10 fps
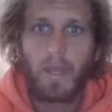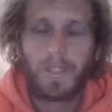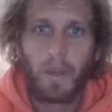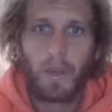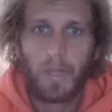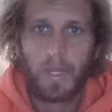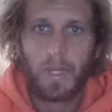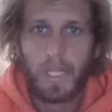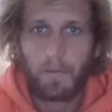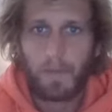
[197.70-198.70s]
so we're going to
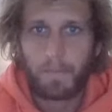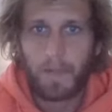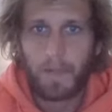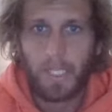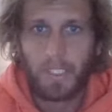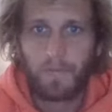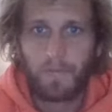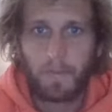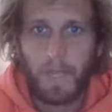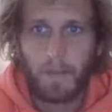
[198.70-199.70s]
start with a meditation
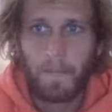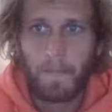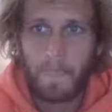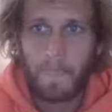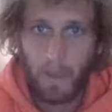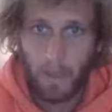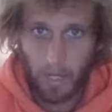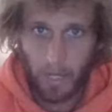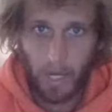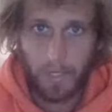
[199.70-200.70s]
from him
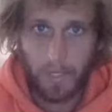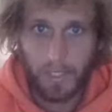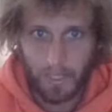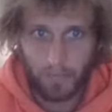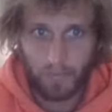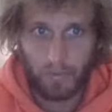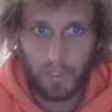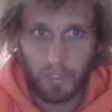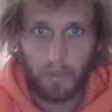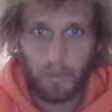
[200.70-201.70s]
uh, because it's
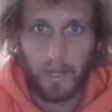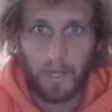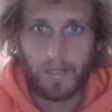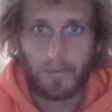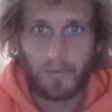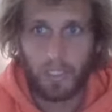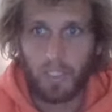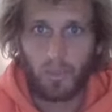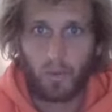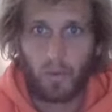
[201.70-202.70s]
really good and it's really
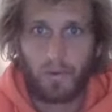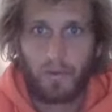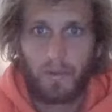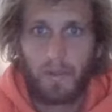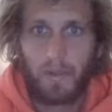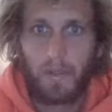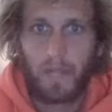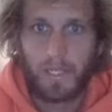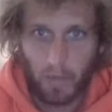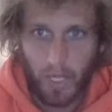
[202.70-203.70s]
short
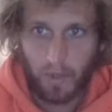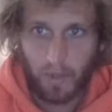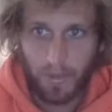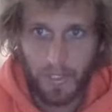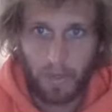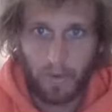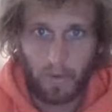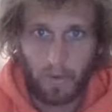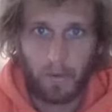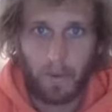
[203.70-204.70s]
as well.
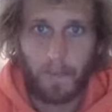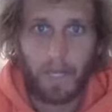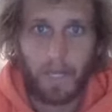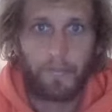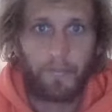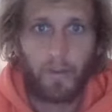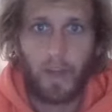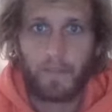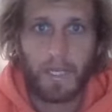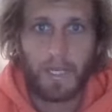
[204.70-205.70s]
So, I mean, in
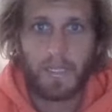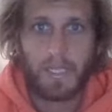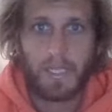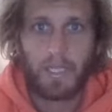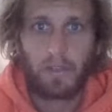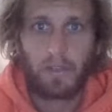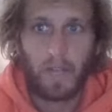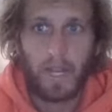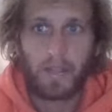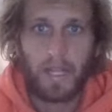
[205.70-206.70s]
five minutes to heal
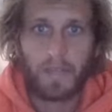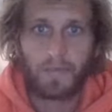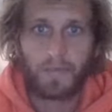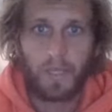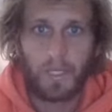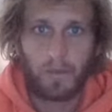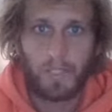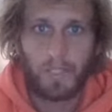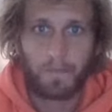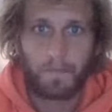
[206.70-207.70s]
like that's really
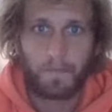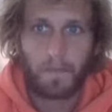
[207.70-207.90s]
awesome.